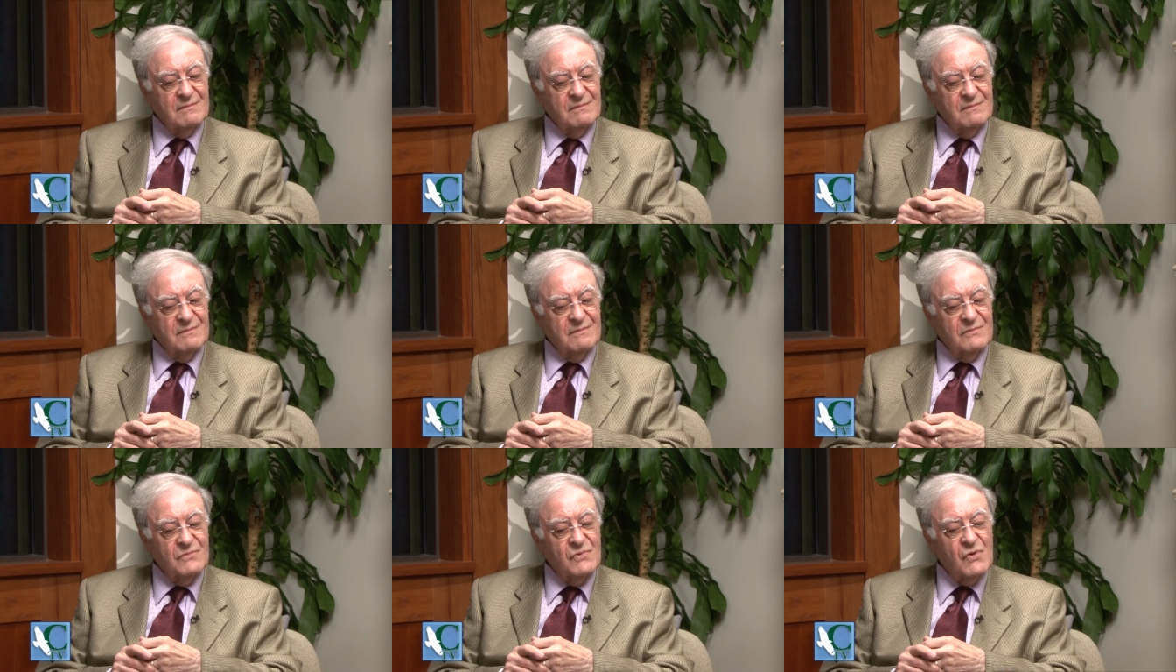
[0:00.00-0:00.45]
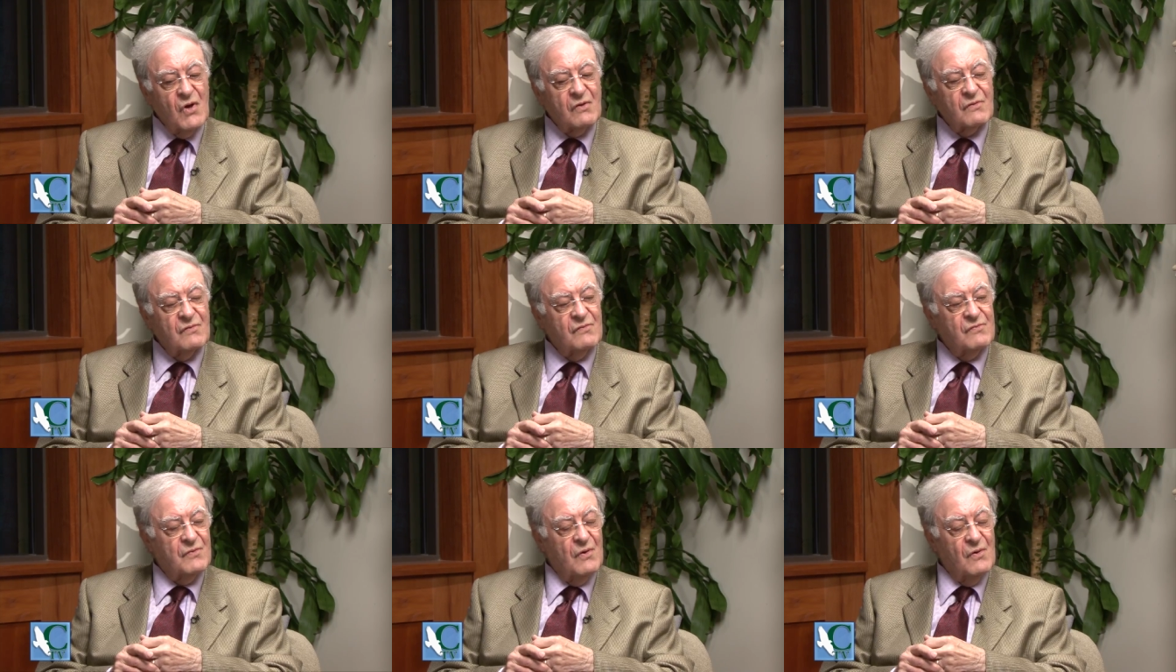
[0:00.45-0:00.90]

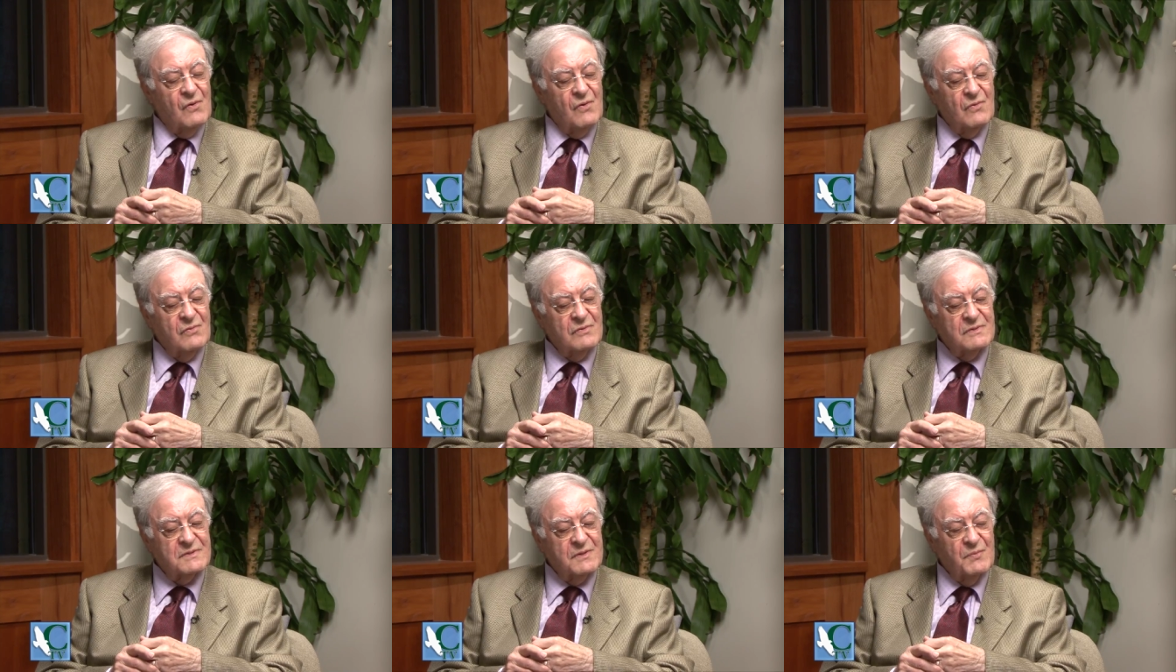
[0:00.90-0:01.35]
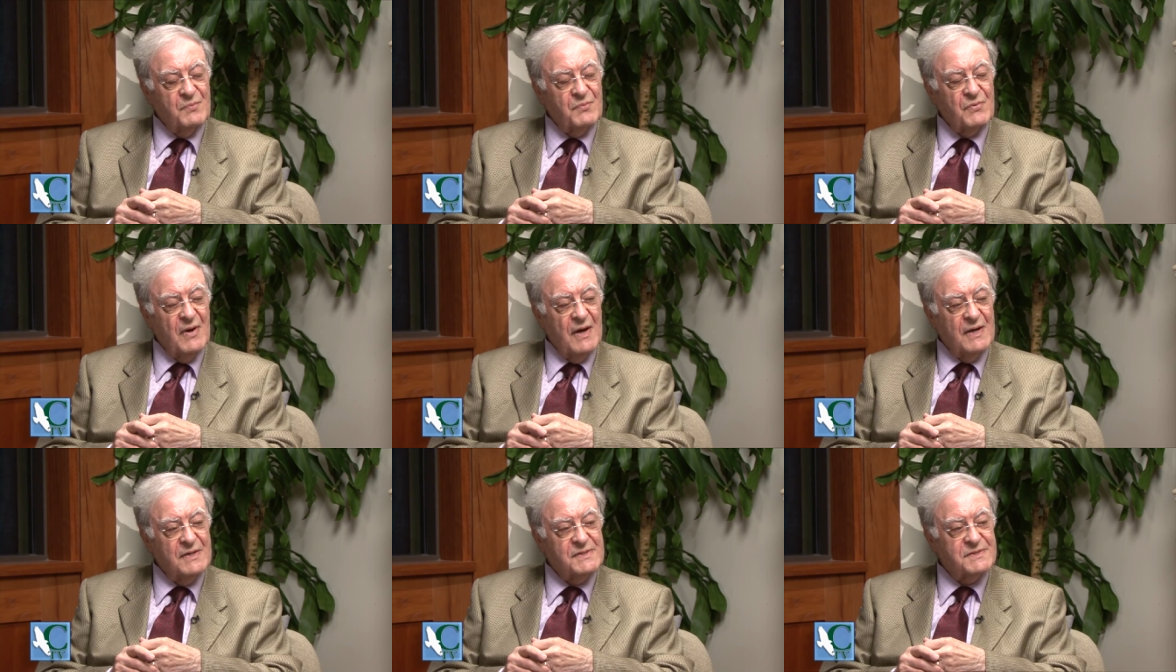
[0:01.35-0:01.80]
not so
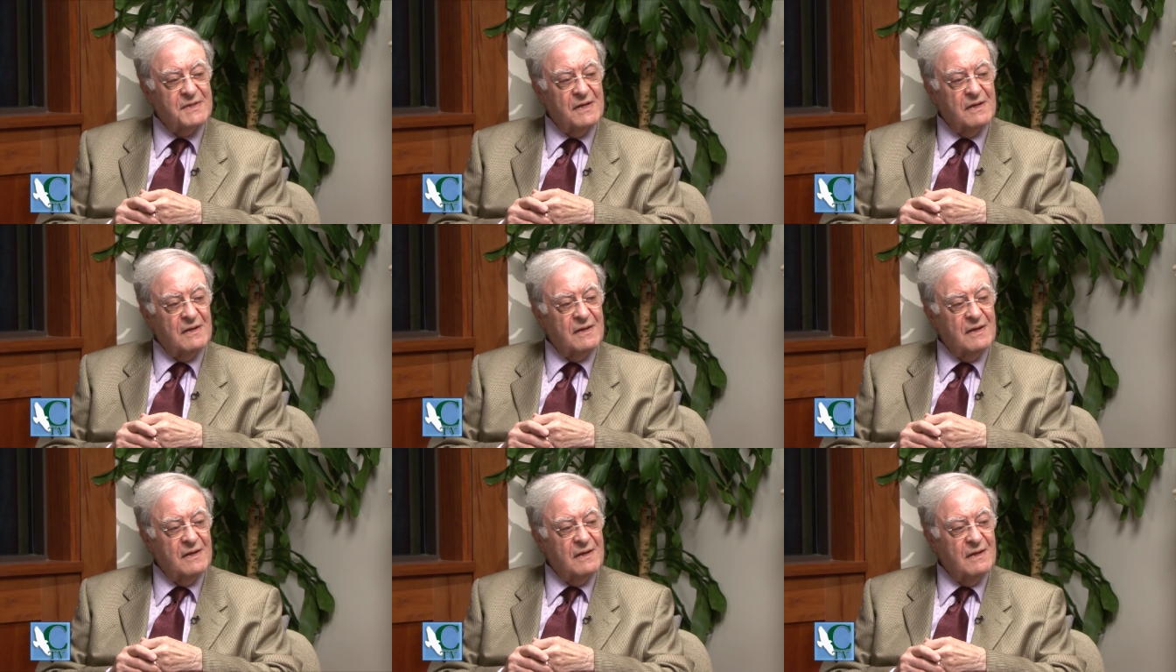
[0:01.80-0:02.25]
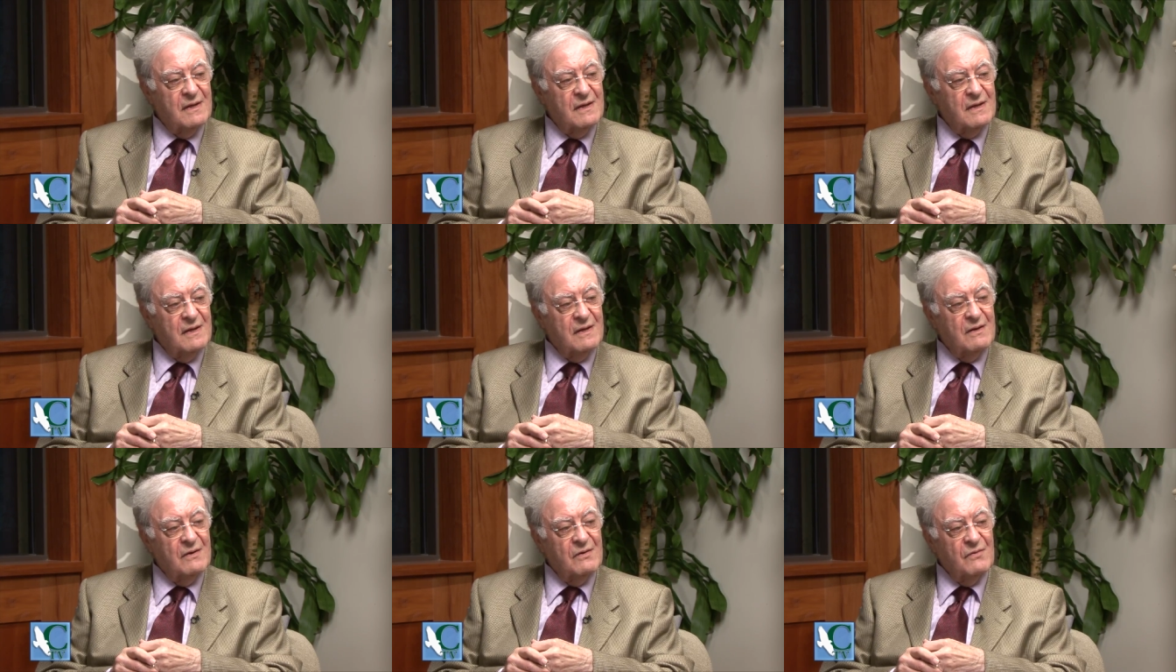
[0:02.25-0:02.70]
surprisingly,
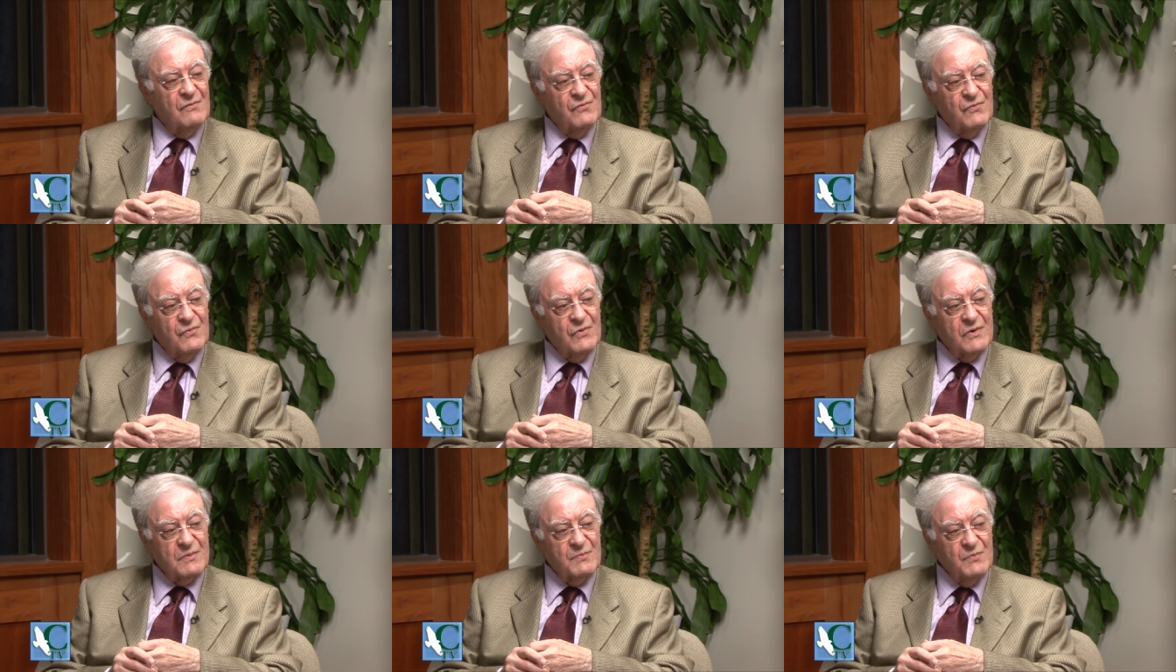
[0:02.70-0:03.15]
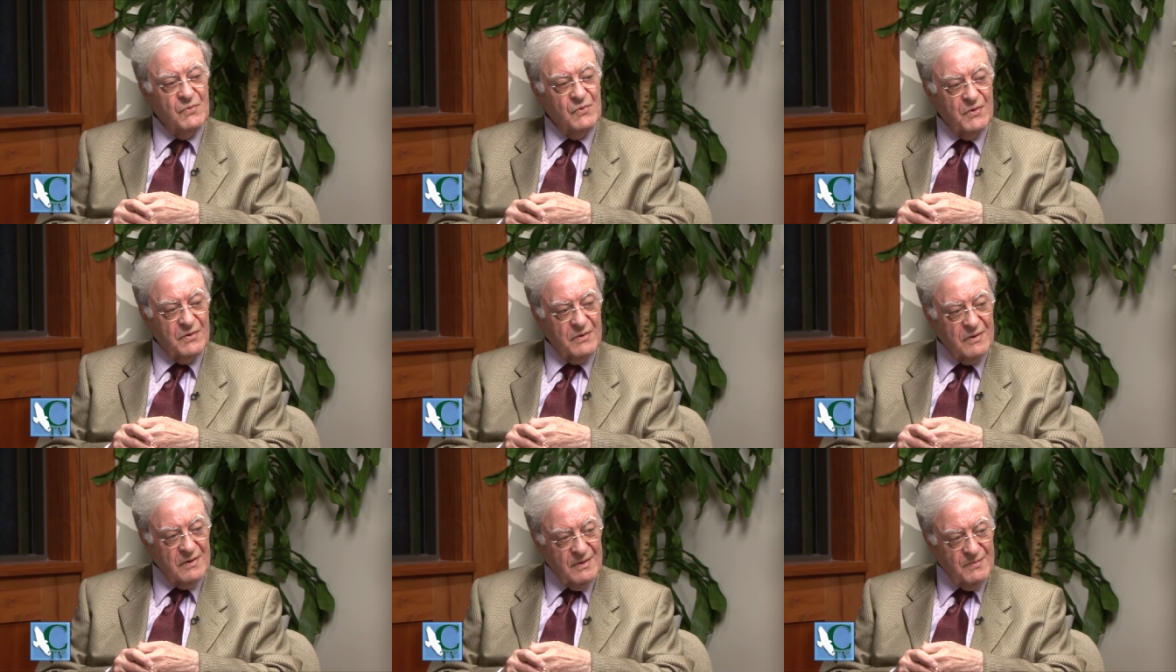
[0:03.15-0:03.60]
Ford
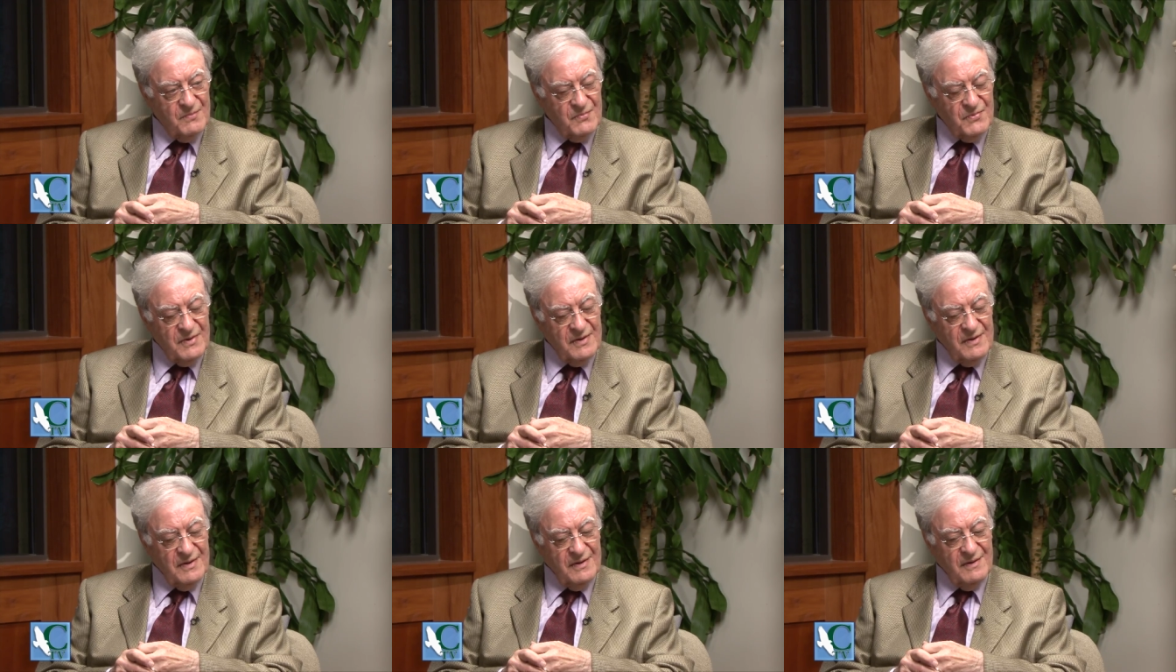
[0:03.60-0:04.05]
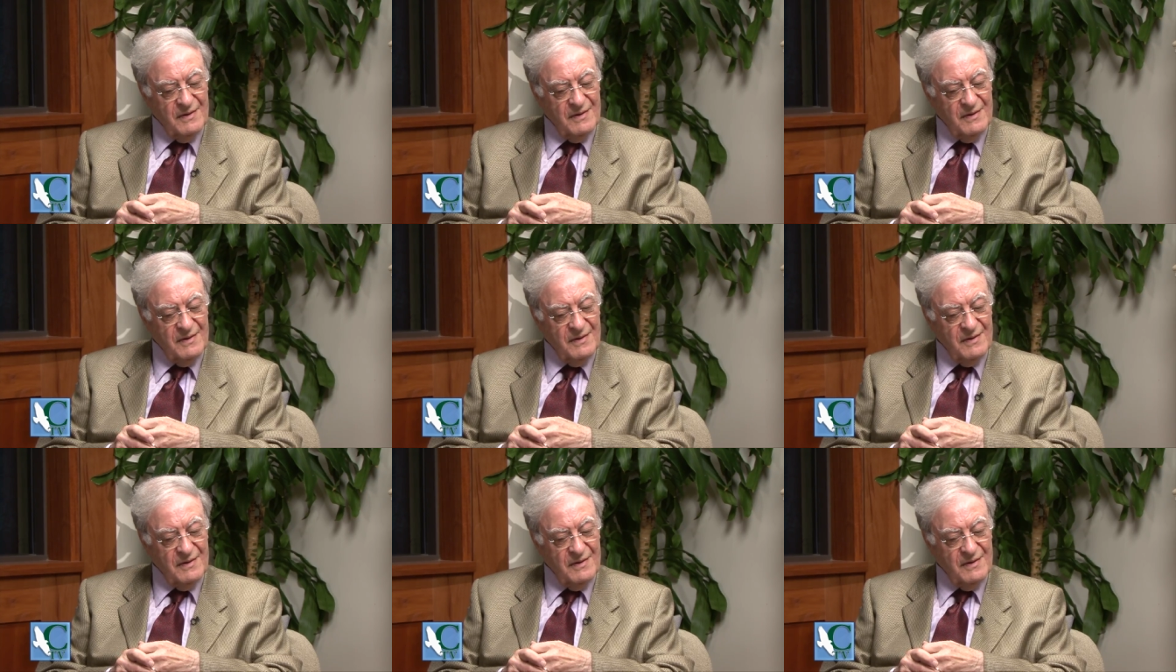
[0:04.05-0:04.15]
Motor Company